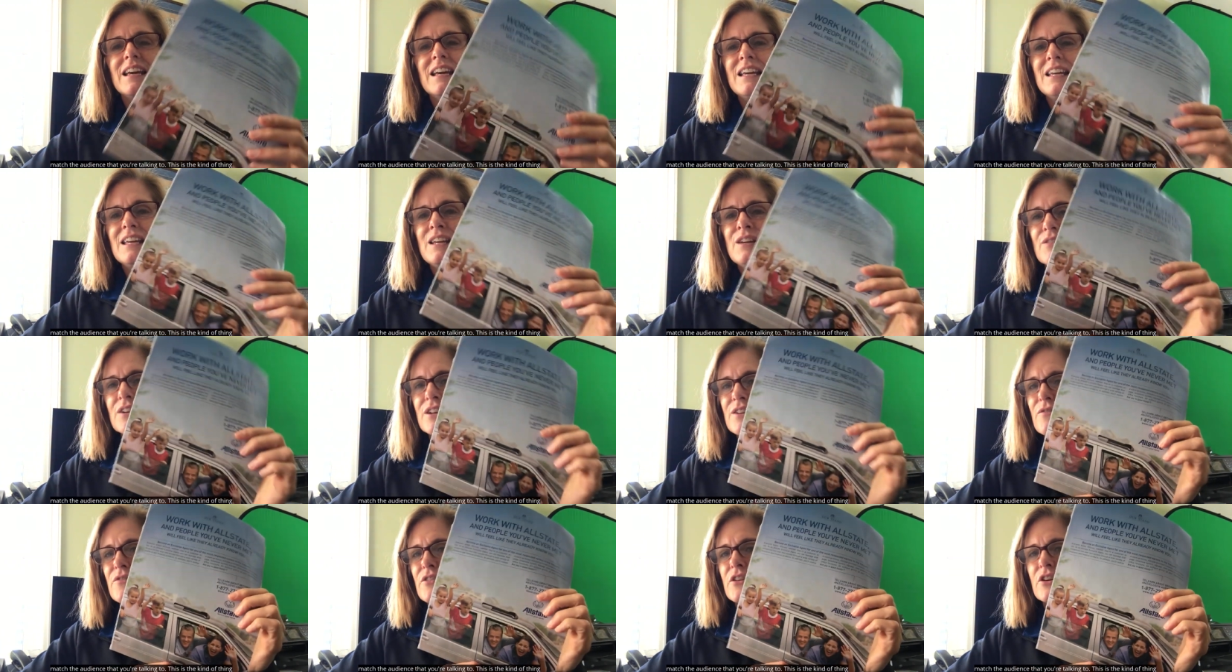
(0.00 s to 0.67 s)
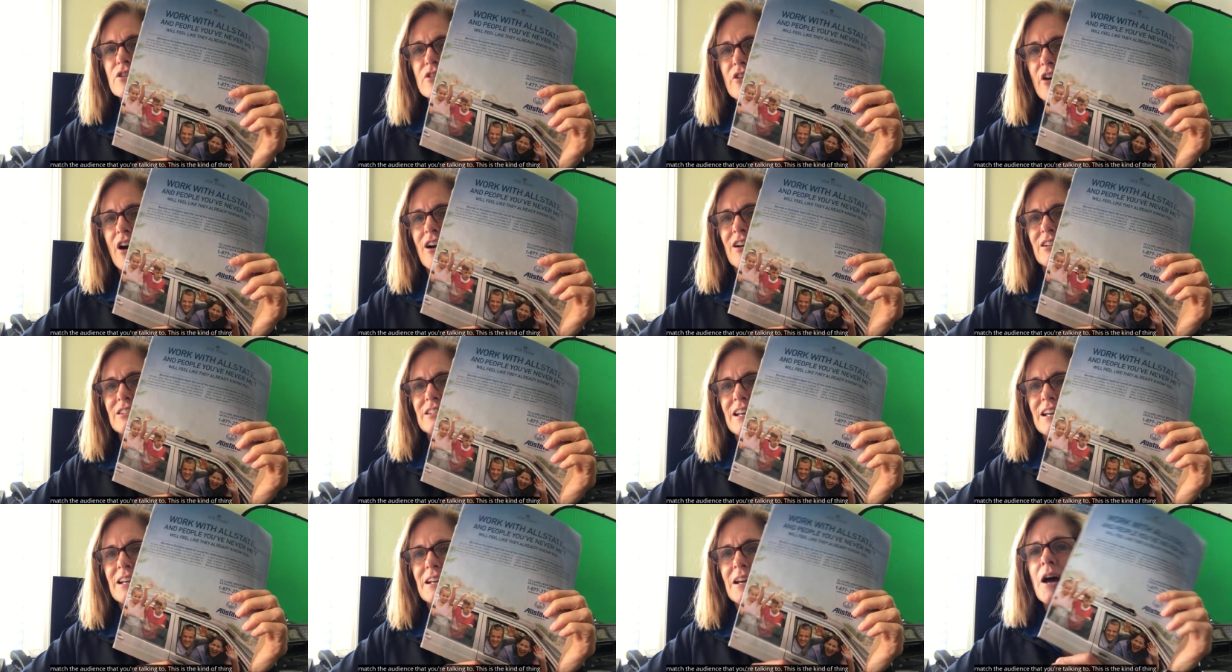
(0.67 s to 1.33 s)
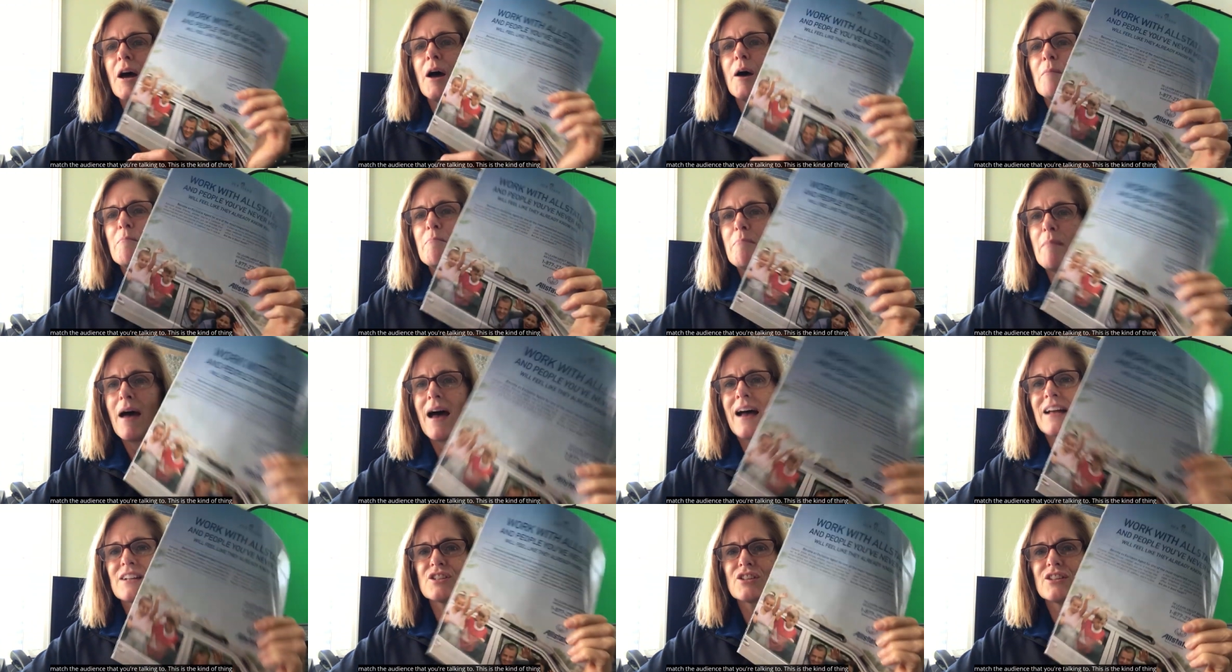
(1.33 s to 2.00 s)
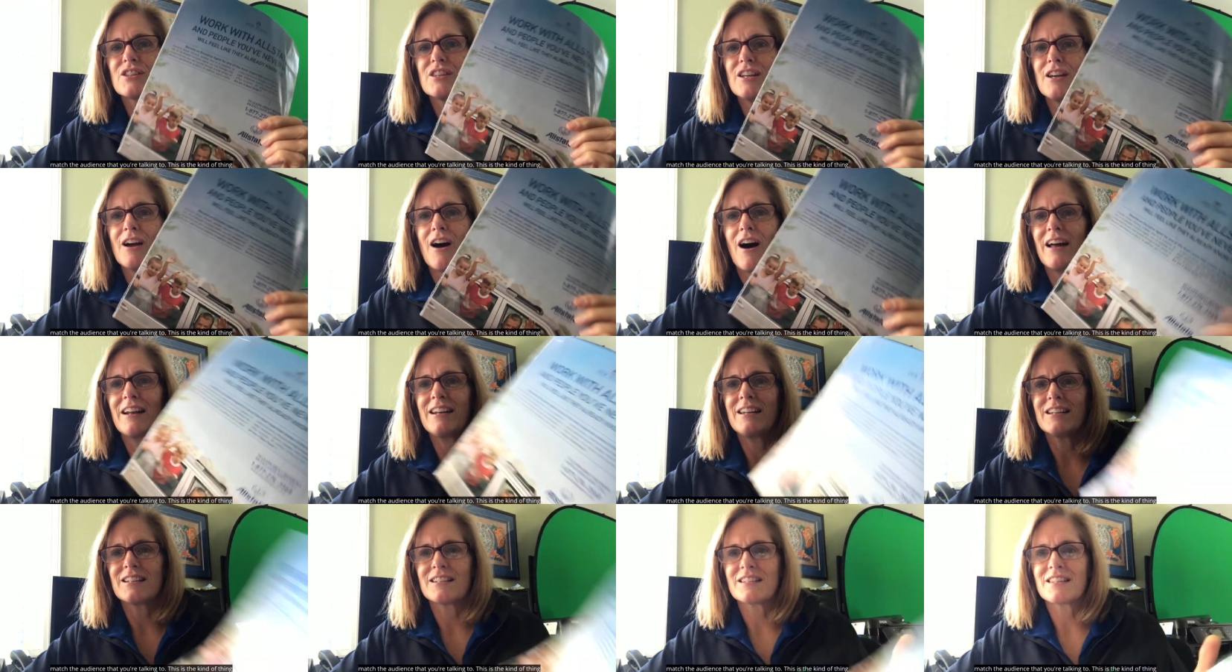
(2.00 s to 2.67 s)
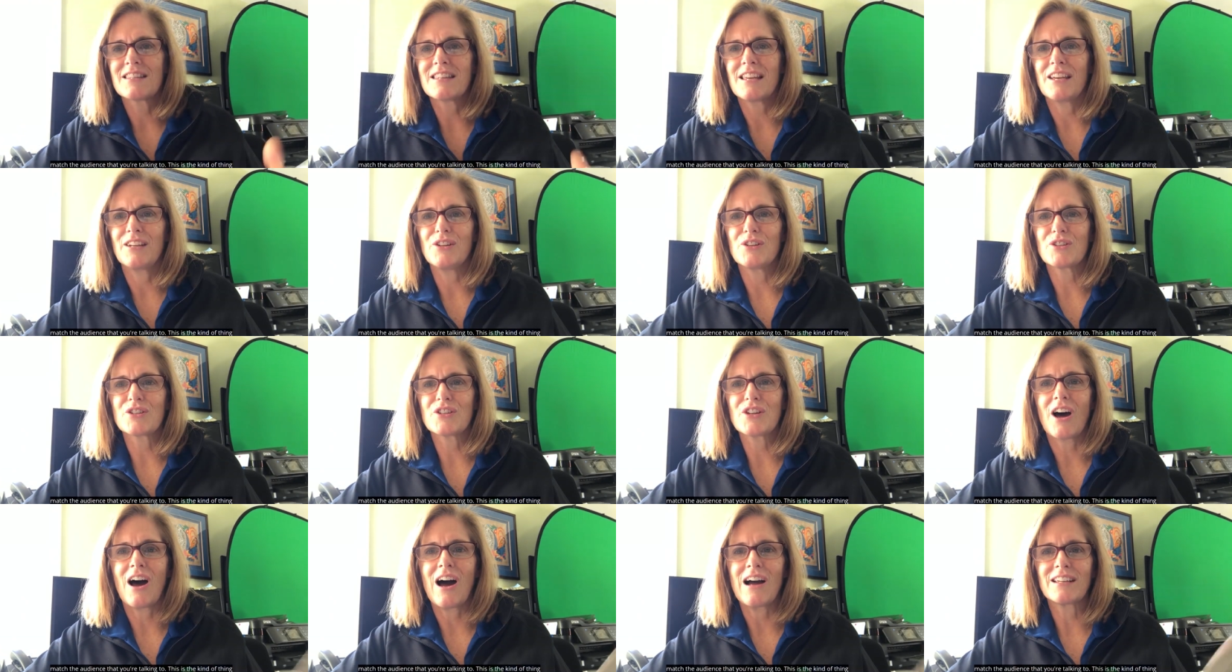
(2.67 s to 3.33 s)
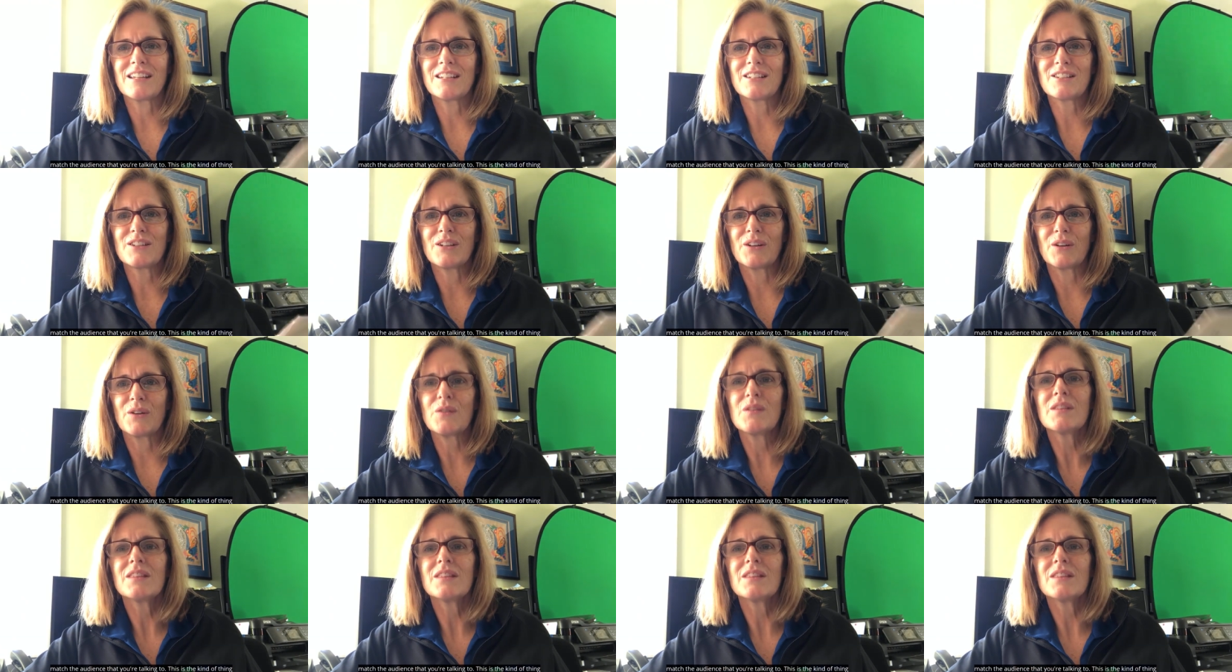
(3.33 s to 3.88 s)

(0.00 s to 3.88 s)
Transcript: even if they're darling, match the audience that you're talking to.